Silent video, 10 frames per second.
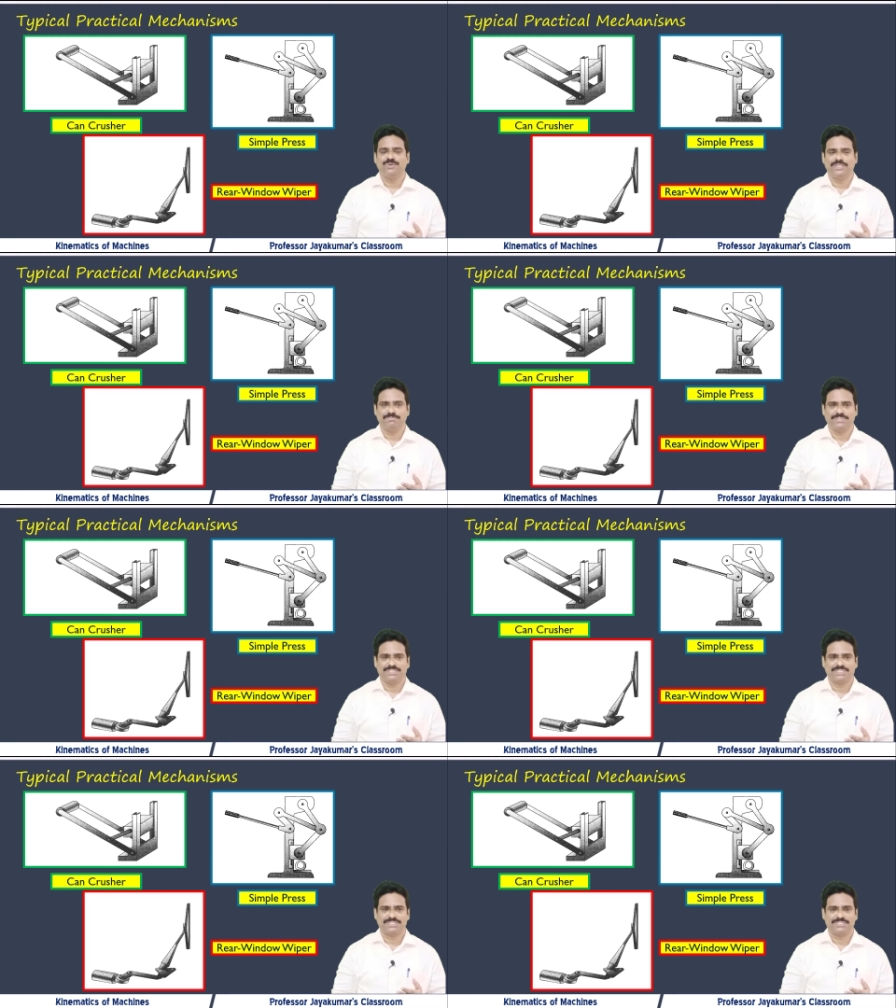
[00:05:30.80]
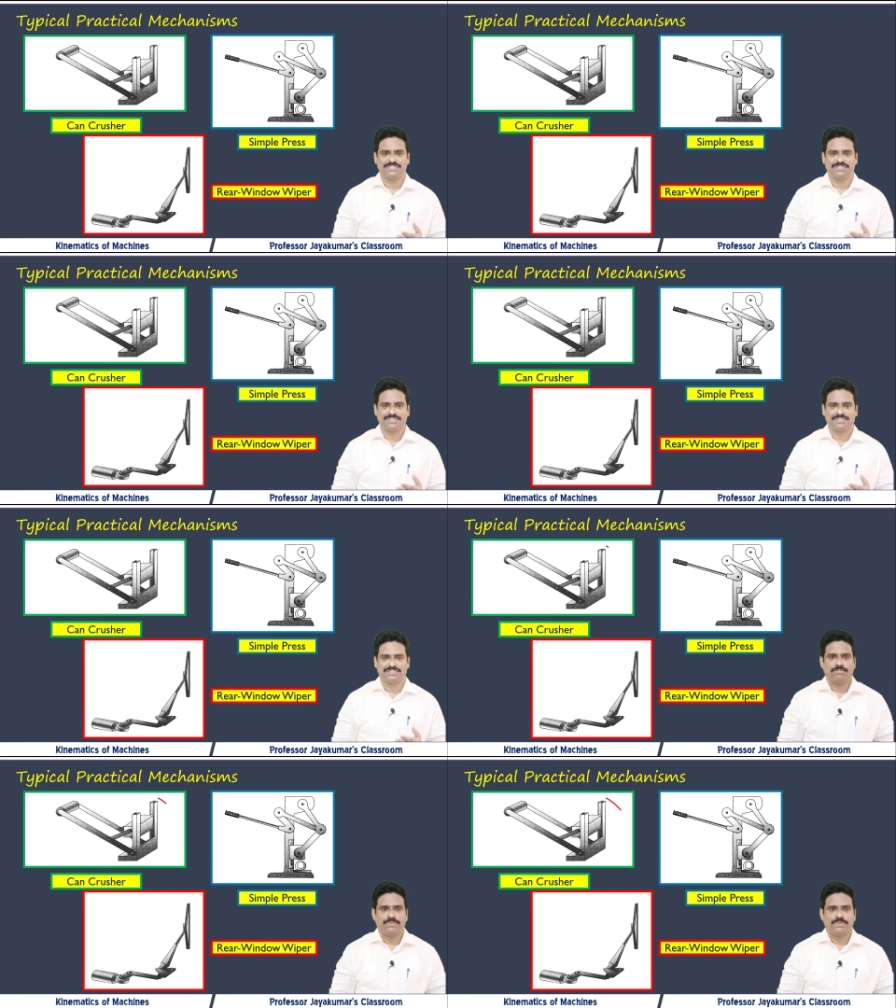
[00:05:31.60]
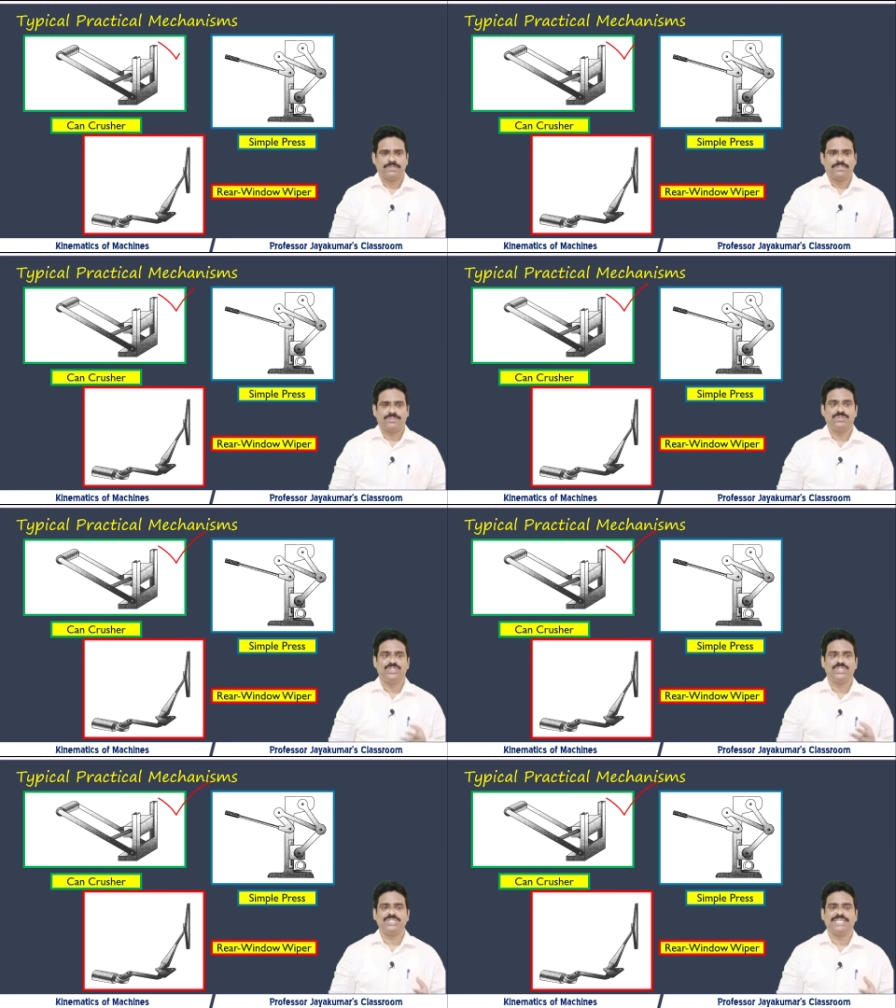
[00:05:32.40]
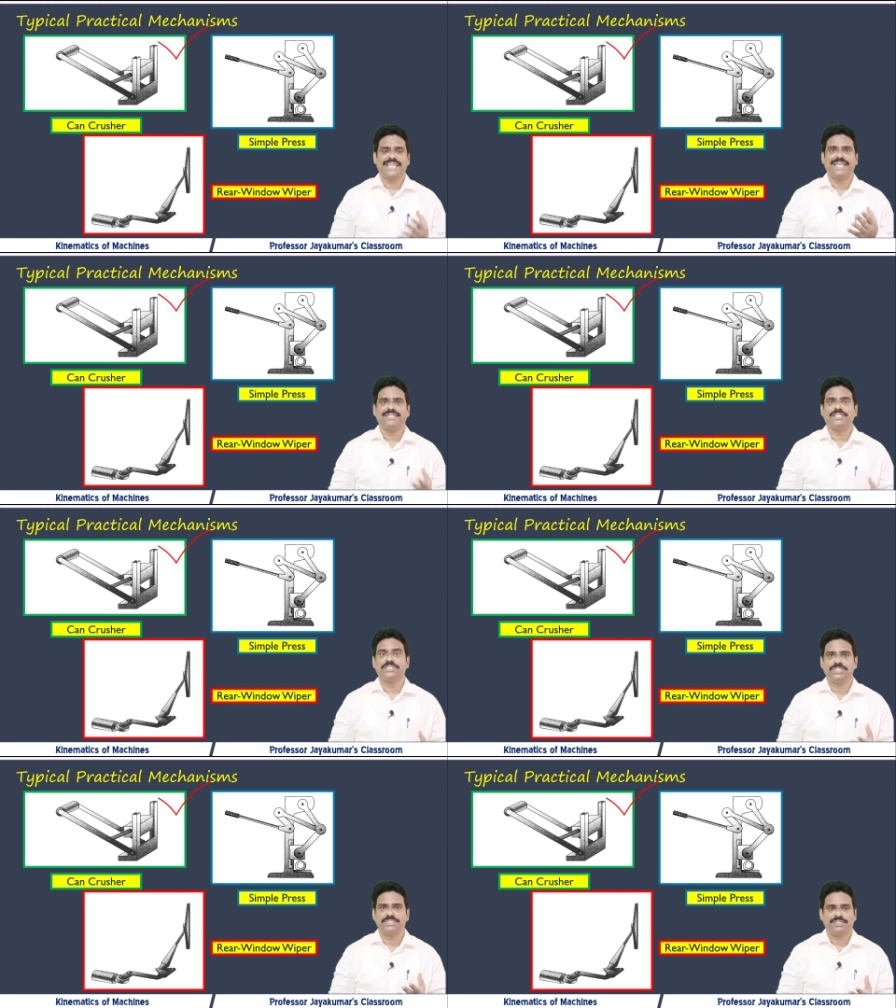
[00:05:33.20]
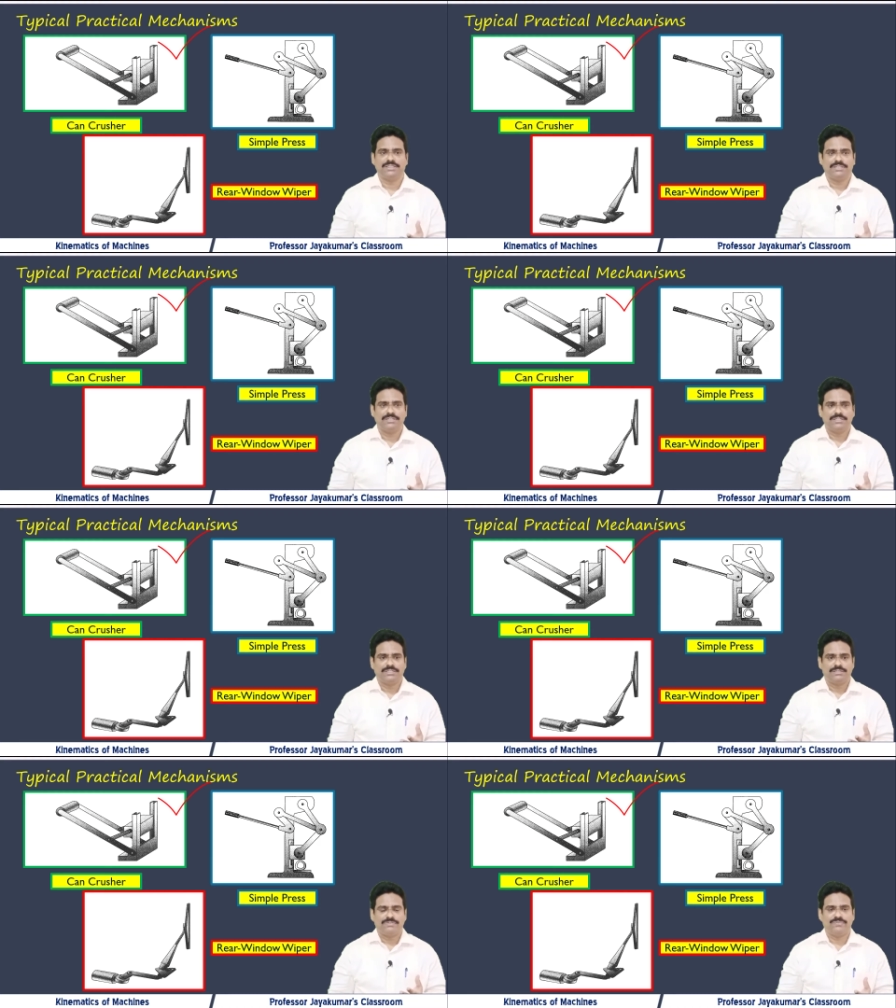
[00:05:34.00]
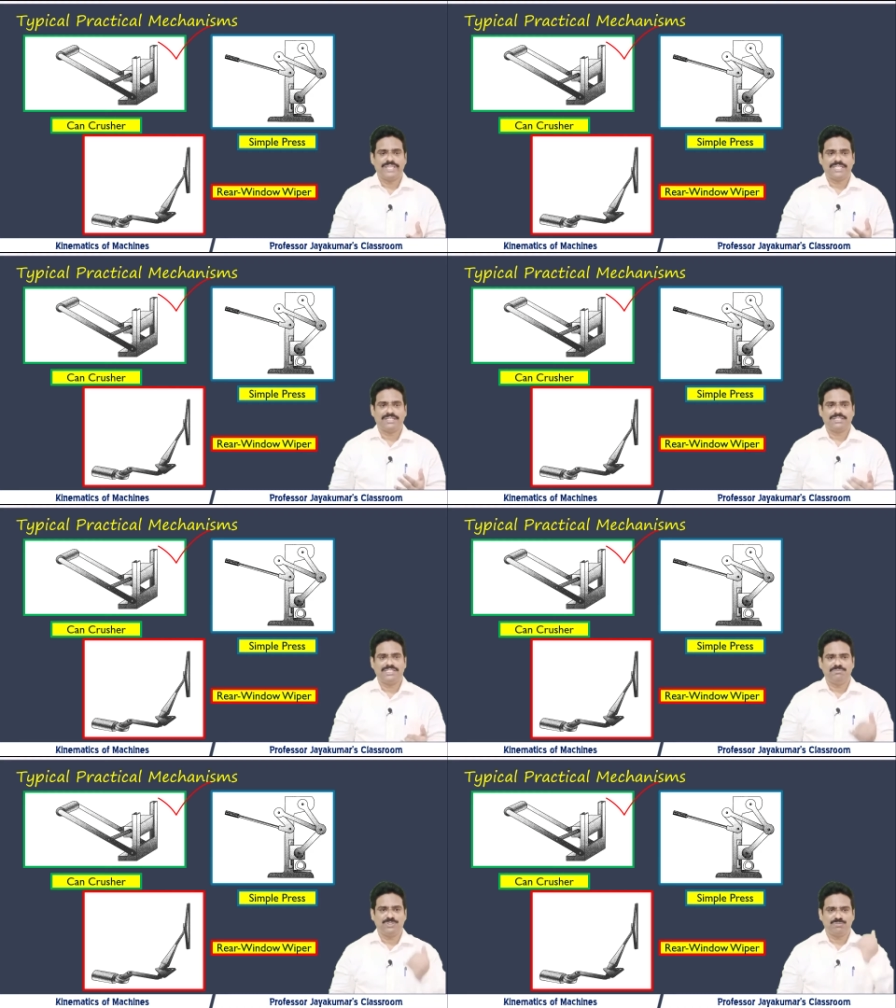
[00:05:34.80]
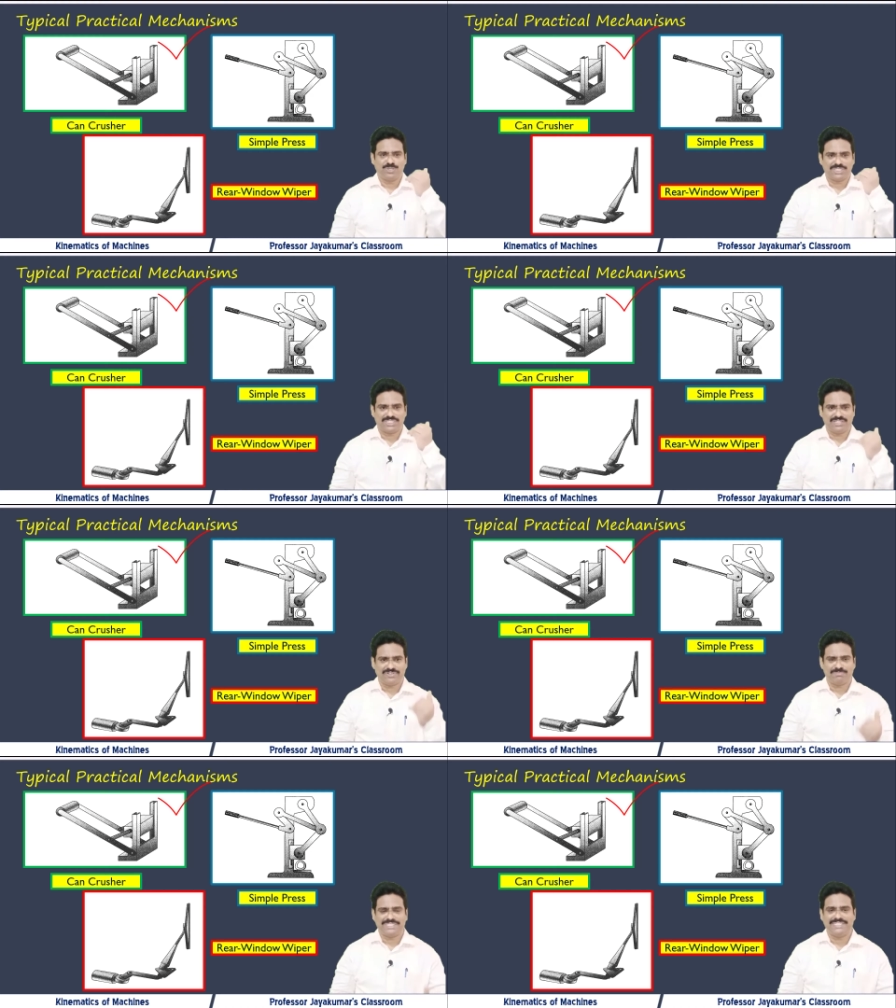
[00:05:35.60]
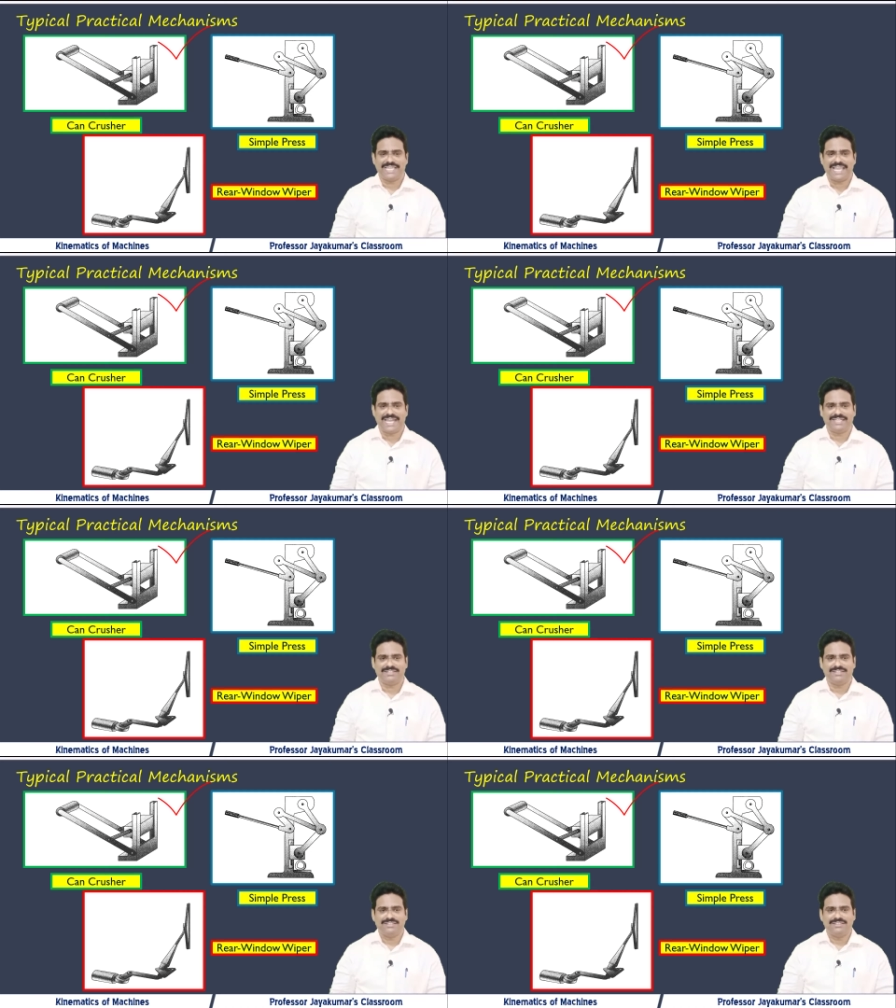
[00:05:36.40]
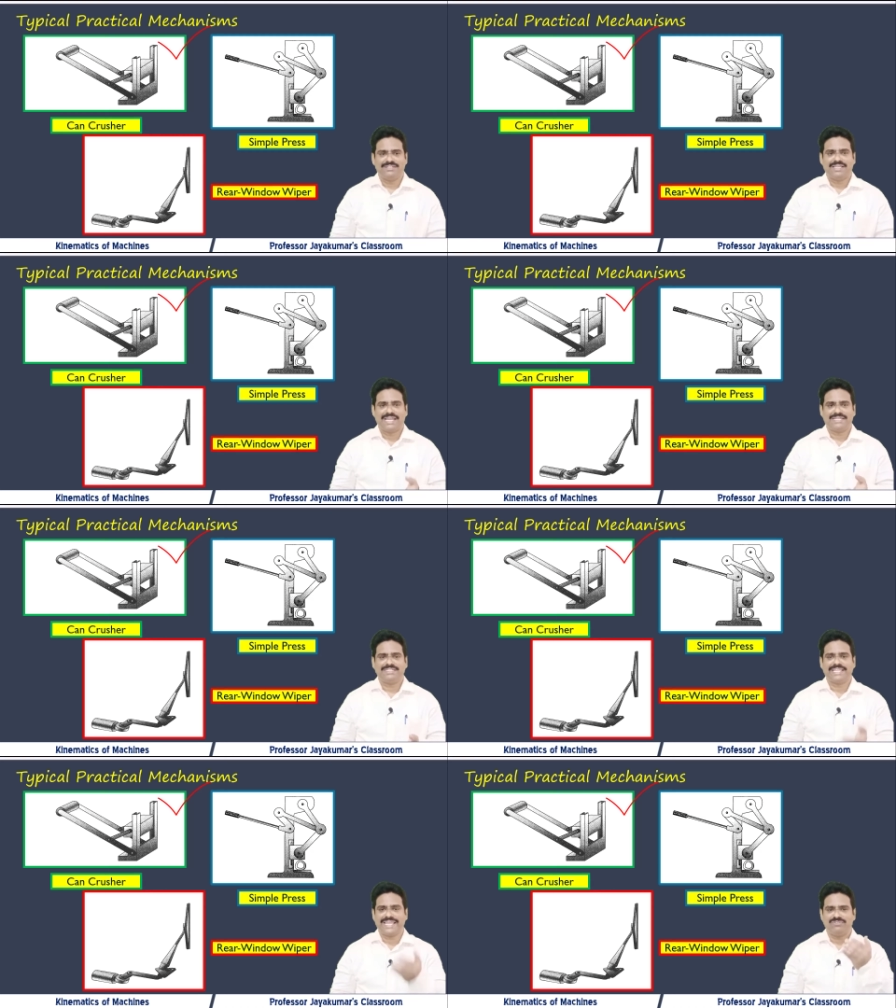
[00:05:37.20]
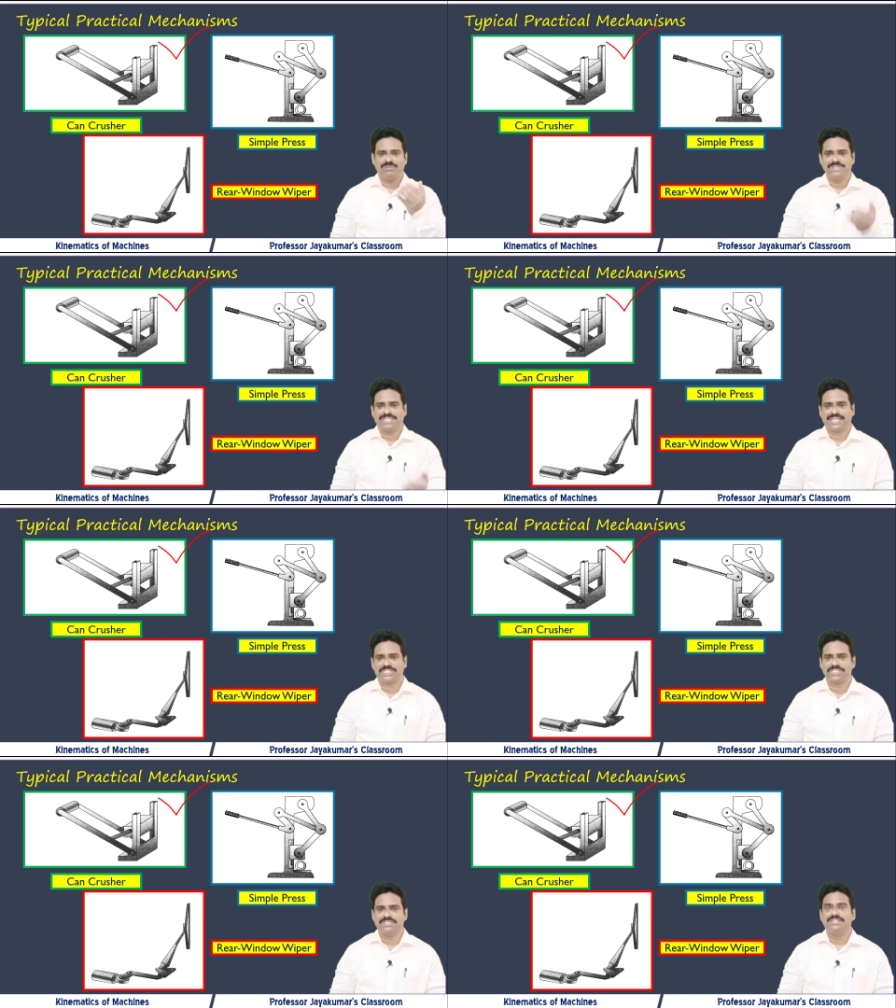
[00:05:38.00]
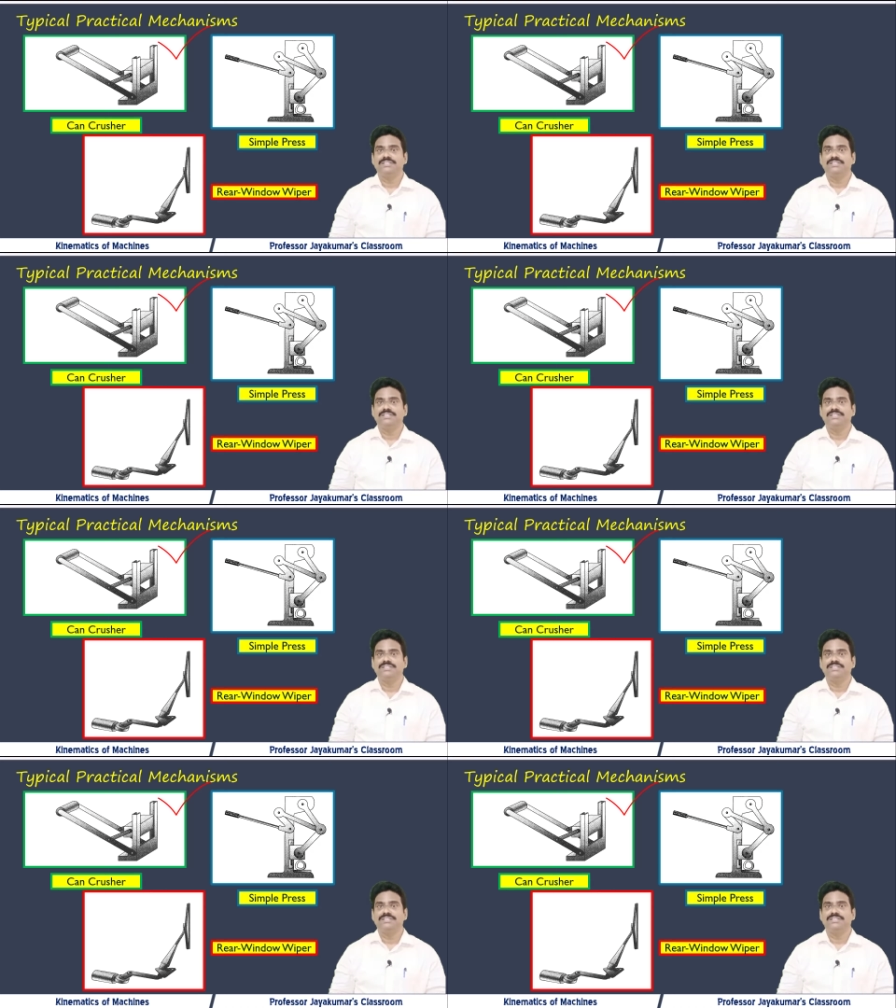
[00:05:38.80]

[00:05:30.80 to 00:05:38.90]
wipers. So this is the can crusher where input motion given by the hand and can will be crushed.